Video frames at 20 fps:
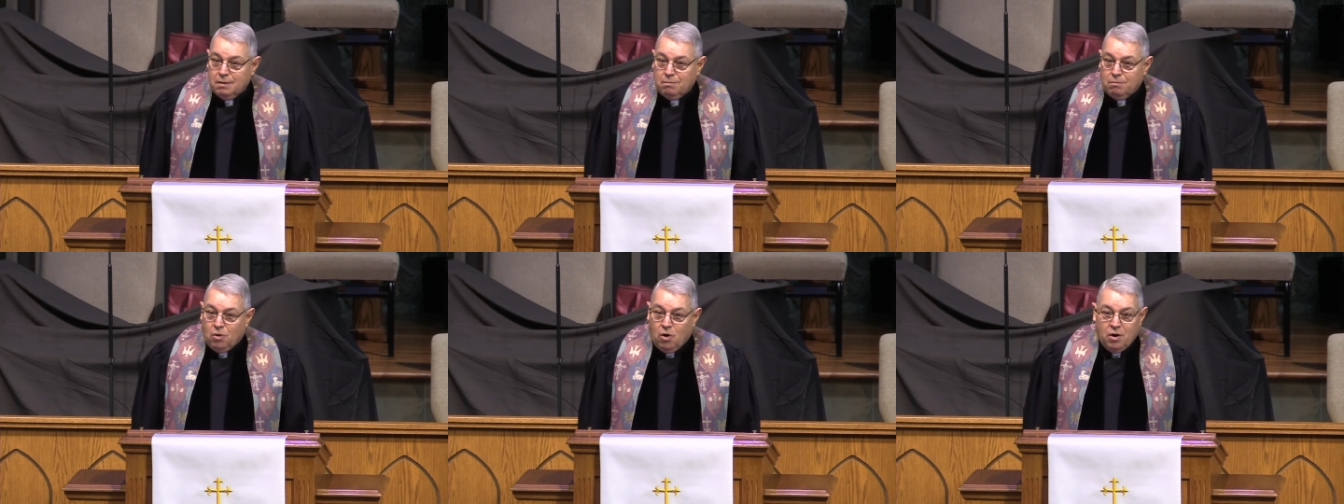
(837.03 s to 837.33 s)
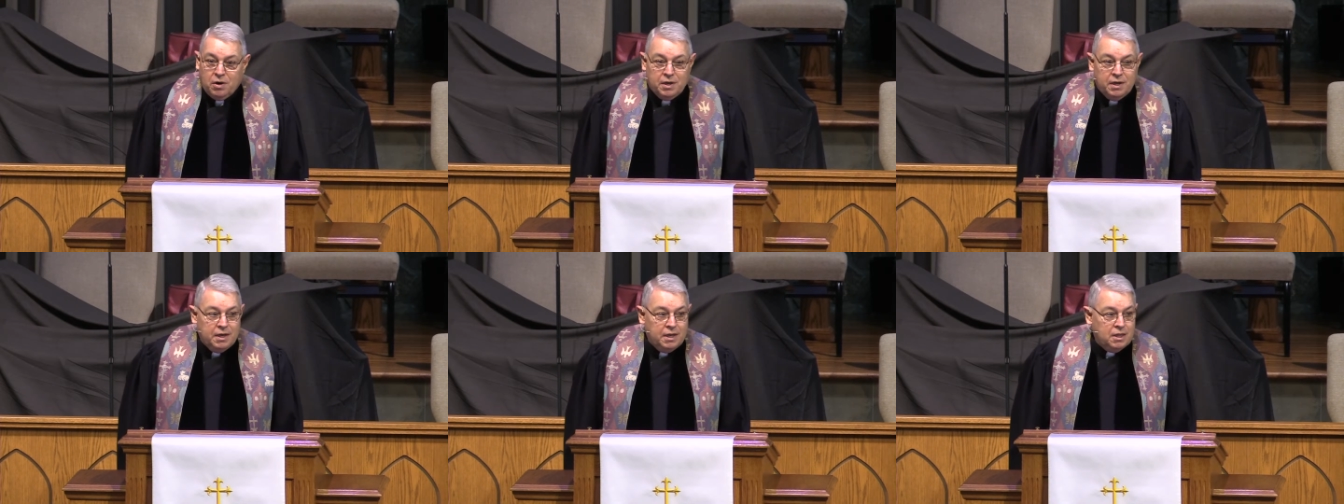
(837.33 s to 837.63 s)

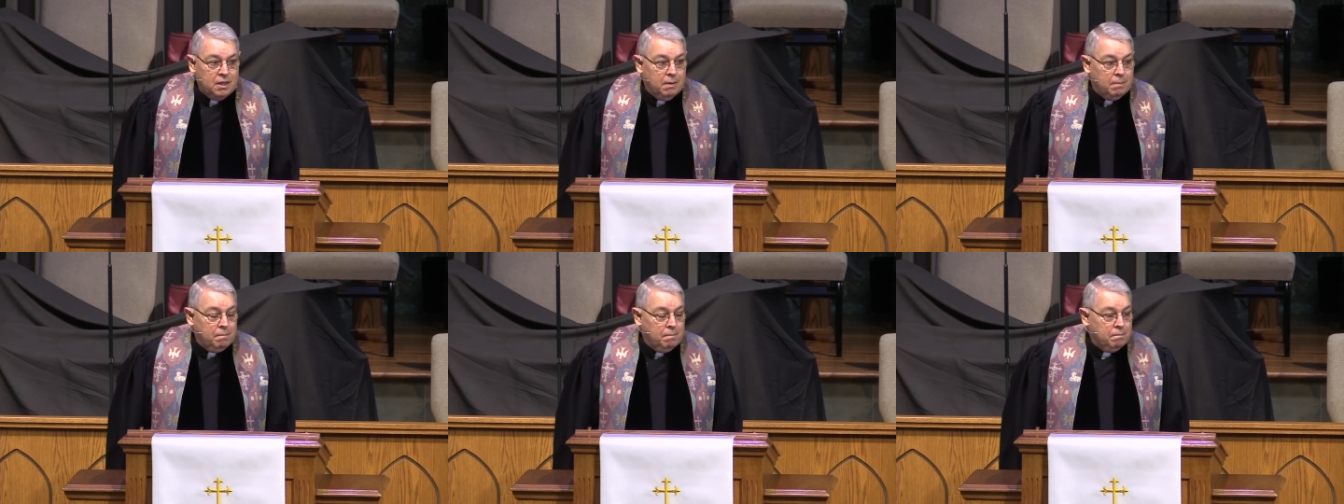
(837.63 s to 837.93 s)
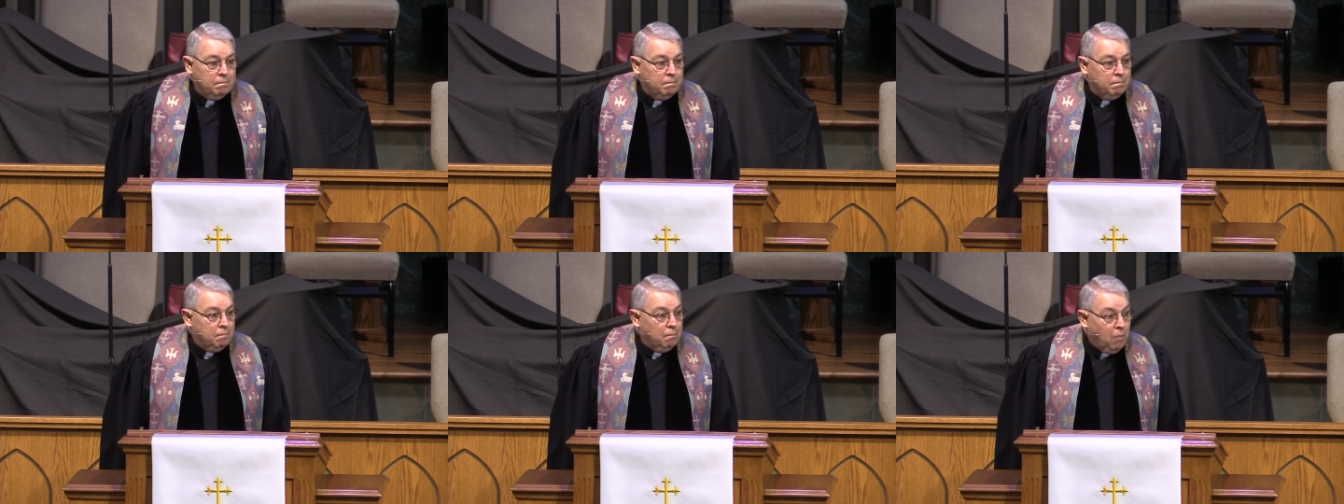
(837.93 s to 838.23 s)
marking in the
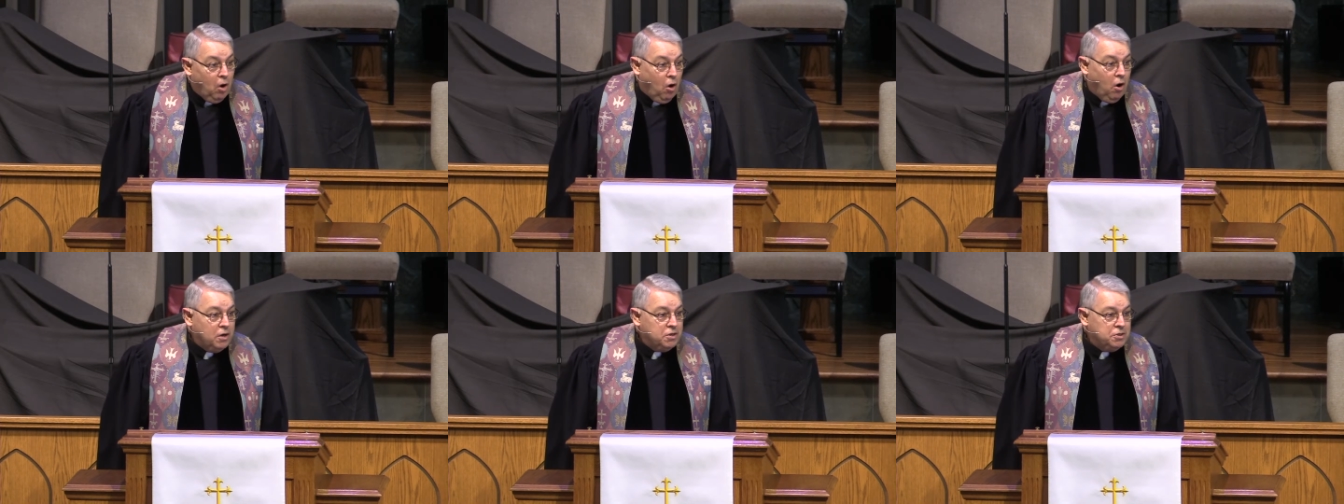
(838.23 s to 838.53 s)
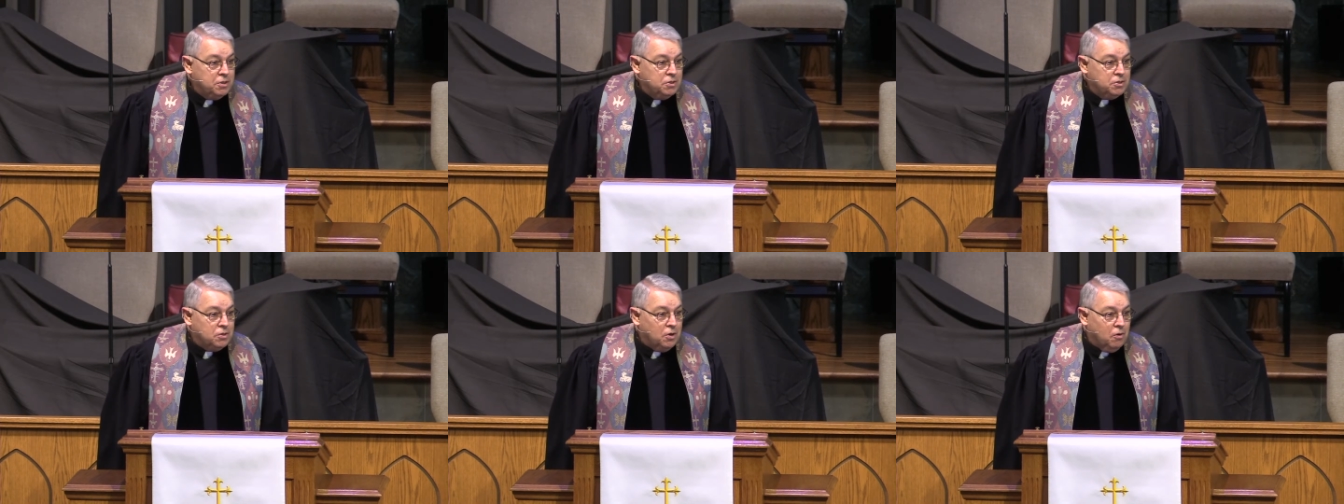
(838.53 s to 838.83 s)

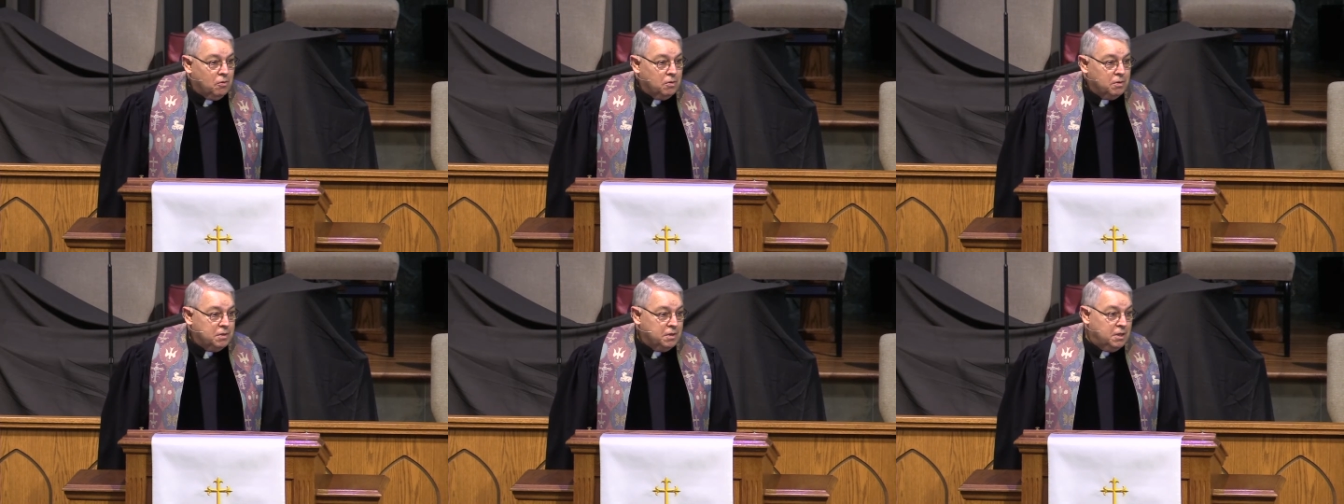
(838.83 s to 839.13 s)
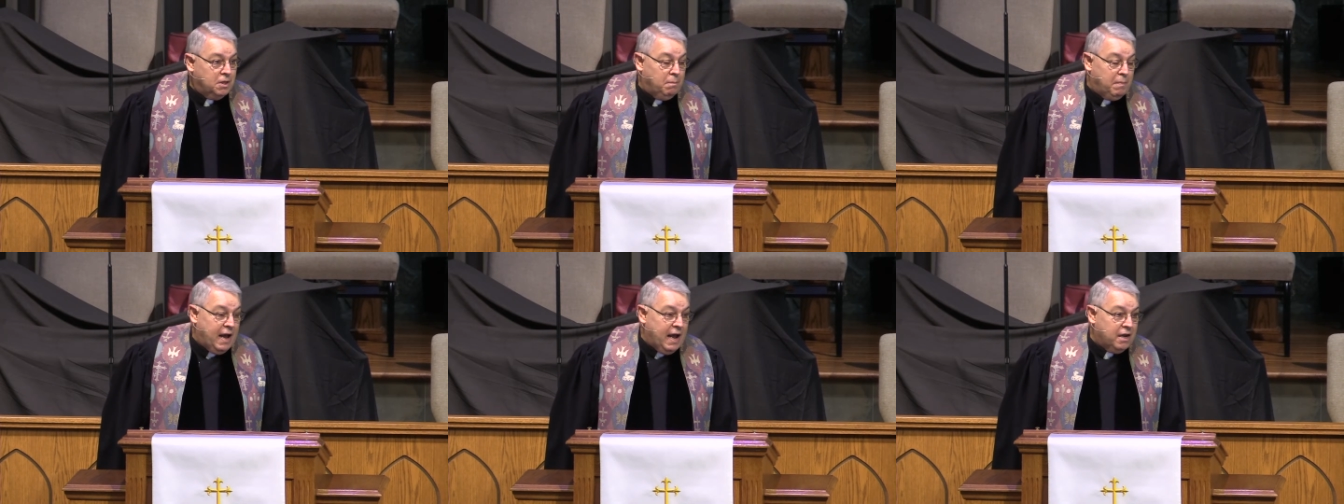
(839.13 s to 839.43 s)
margins or
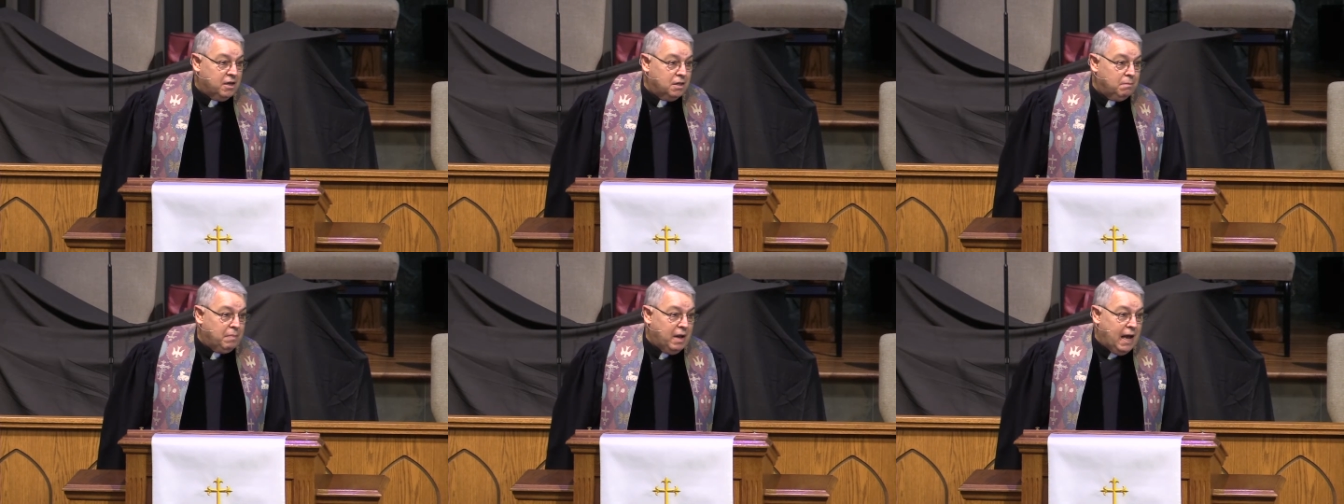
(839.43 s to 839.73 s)
in the back of the